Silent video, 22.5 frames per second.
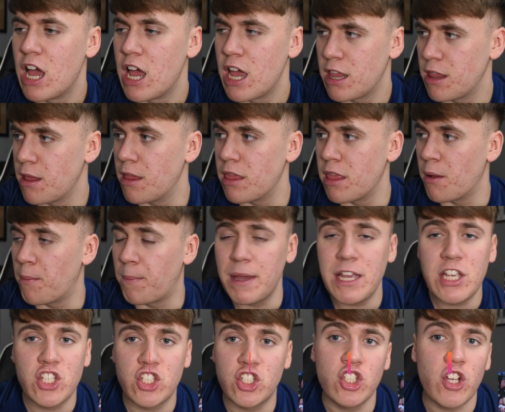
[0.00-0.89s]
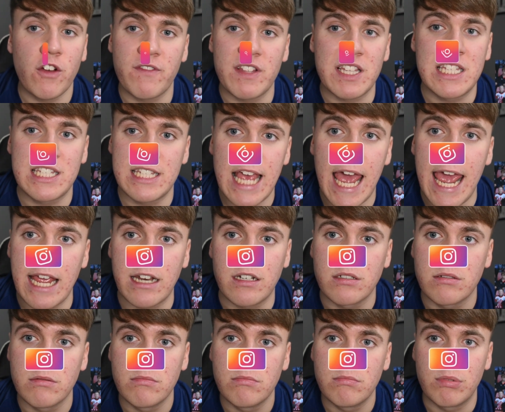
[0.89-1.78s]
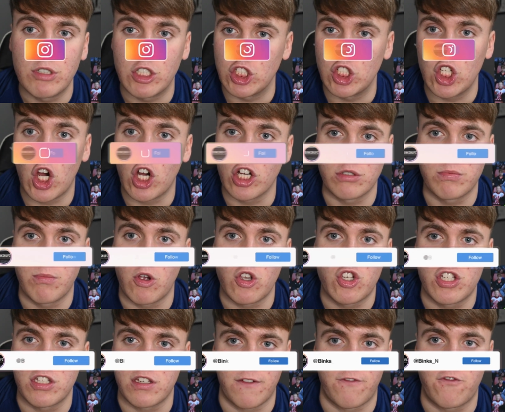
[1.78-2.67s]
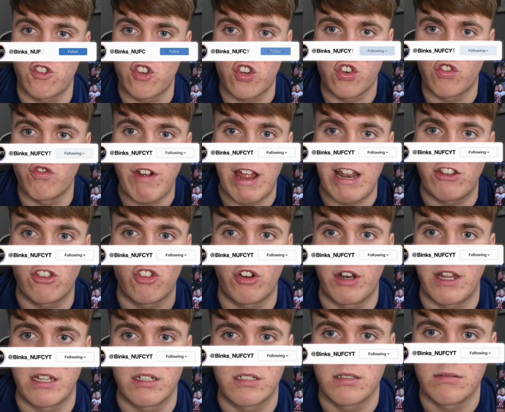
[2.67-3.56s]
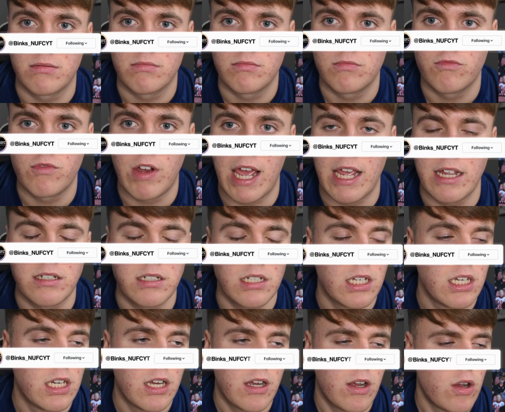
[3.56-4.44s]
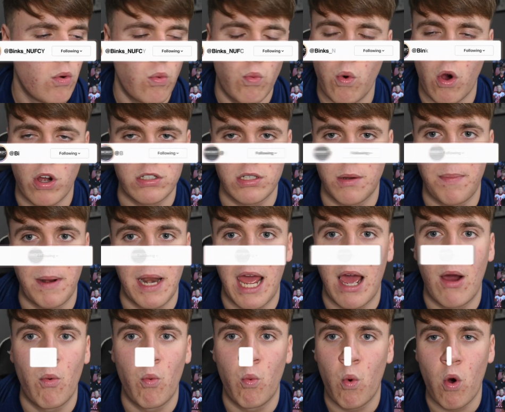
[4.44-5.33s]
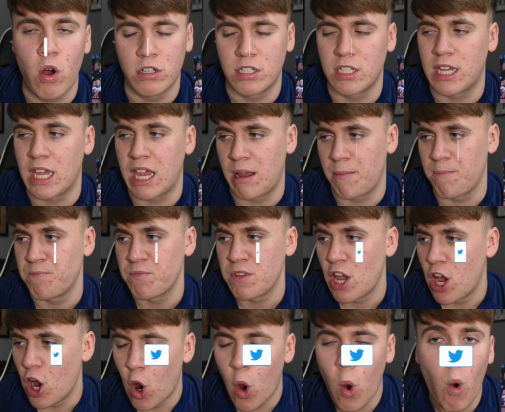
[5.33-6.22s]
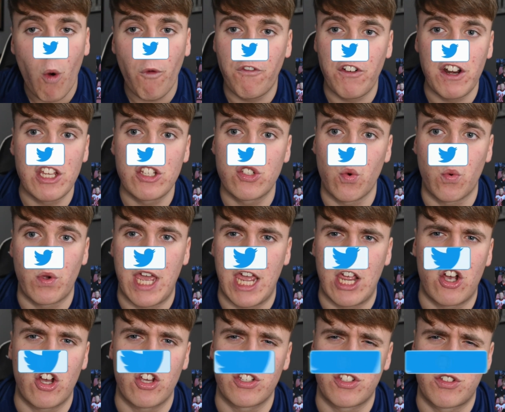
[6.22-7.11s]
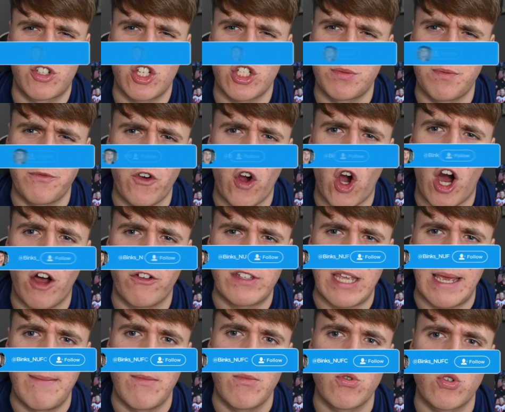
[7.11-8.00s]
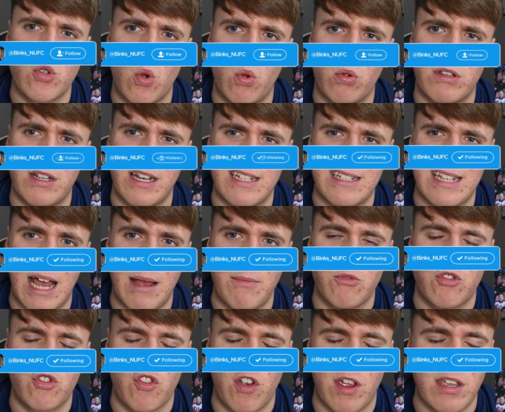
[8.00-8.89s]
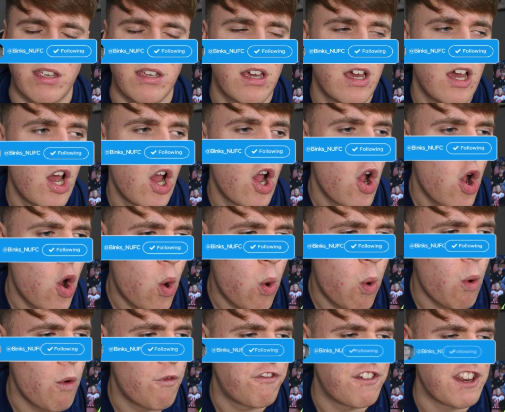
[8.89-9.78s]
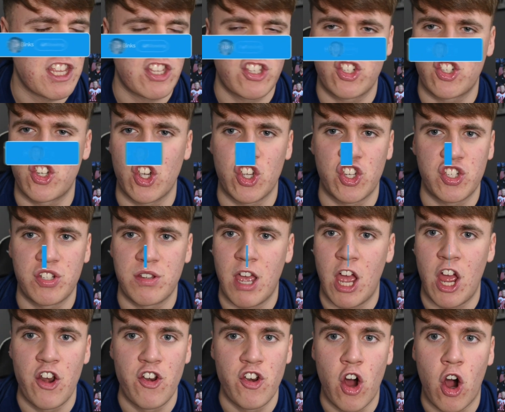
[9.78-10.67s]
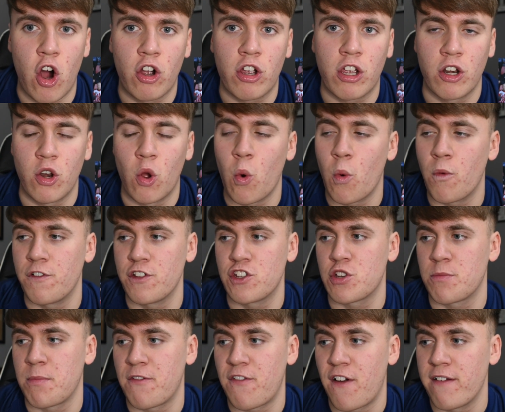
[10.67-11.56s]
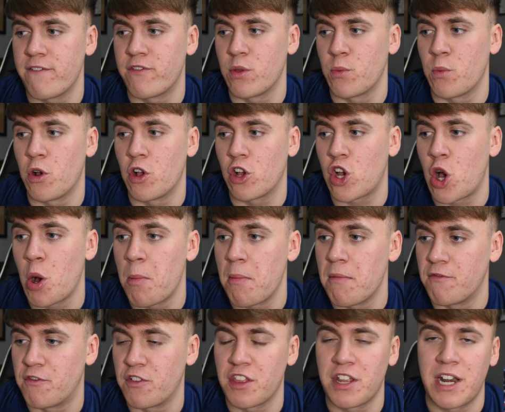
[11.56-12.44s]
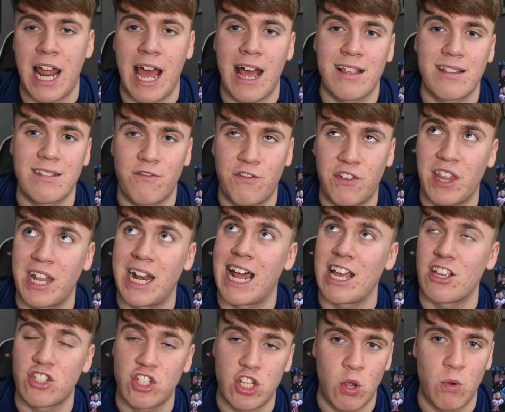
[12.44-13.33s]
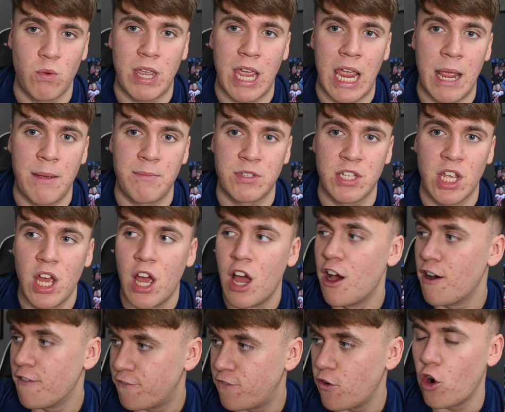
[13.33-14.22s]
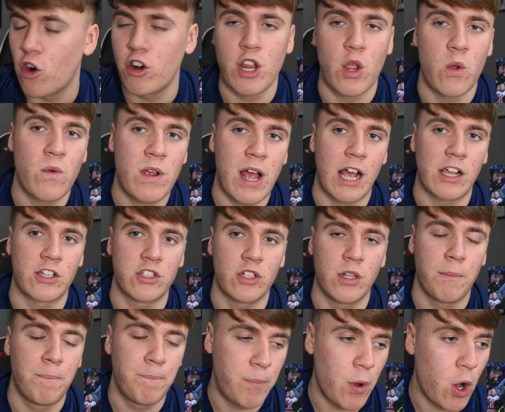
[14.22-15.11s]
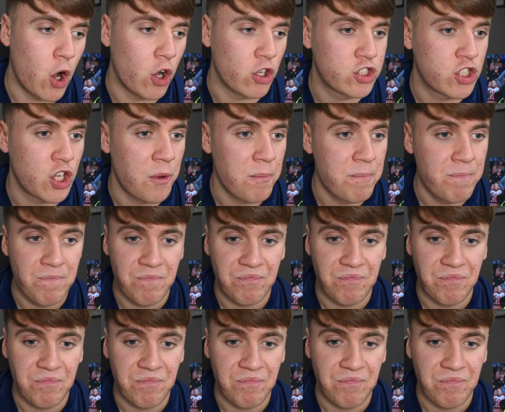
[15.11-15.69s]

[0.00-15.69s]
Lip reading: there'll be something said, but not as much as if Trent done it, right? What a player, what a game. Hopefully he's okay, because just before half time he was holding his hamstring. Hopefully it's just a knock, and hopefully he's going to be fine for the World Cup and for the last two games for Newcastle. But